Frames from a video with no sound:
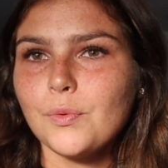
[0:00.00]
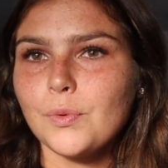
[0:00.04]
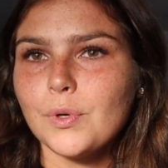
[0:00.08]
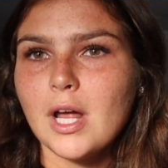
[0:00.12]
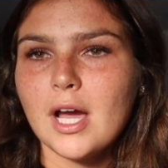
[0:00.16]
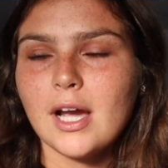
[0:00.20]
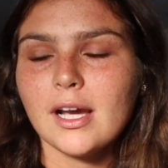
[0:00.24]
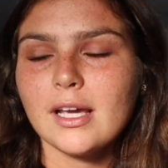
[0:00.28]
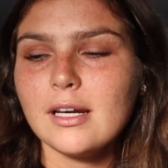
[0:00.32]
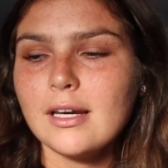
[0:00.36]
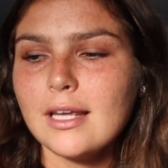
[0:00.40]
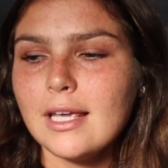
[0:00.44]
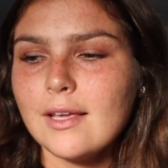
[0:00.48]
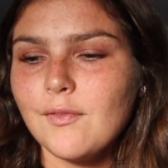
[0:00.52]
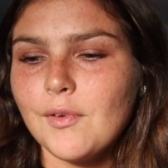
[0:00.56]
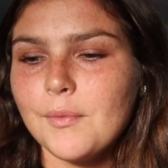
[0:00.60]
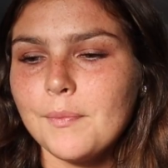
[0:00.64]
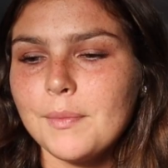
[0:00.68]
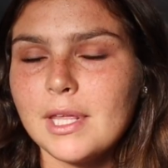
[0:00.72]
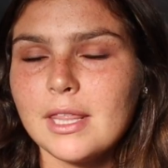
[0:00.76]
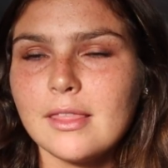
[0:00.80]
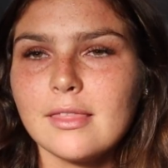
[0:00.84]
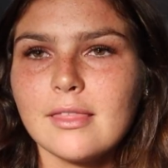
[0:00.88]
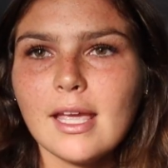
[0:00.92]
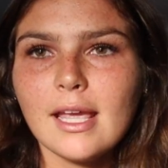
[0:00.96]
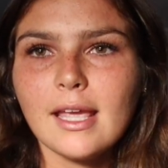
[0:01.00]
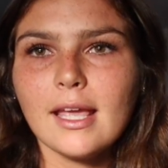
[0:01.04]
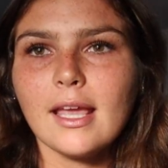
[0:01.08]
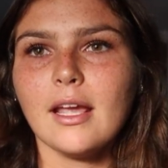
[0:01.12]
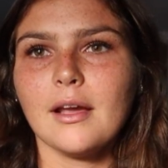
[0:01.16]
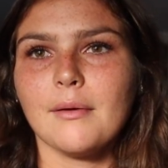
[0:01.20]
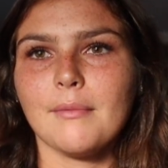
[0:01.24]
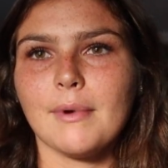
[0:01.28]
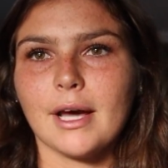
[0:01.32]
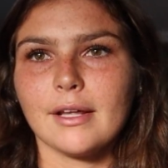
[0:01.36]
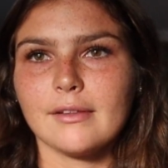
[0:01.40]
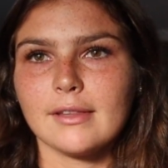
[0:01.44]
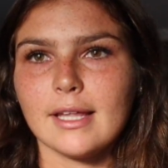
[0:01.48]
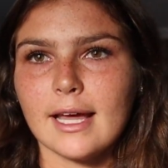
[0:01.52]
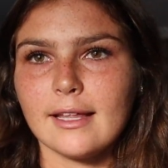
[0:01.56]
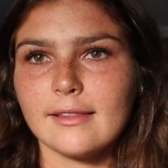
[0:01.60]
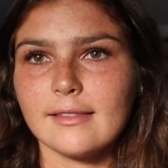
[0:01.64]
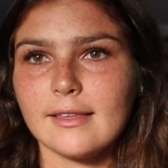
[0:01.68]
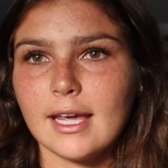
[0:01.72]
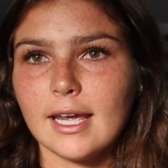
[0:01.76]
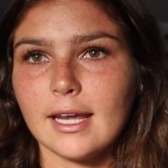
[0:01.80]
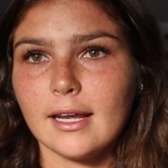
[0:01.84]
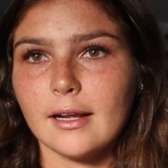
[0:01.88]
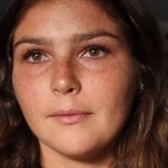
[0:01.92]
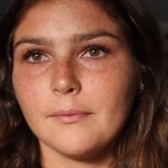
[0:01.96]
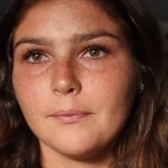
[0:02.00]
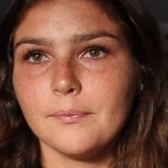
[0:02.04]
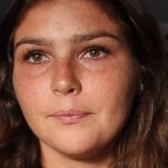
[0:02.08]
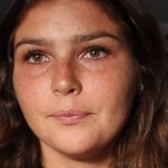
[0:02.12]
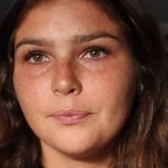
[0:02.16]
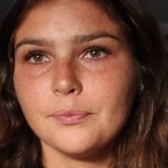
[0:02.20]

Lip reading: we're not going to even be thinking about that thing.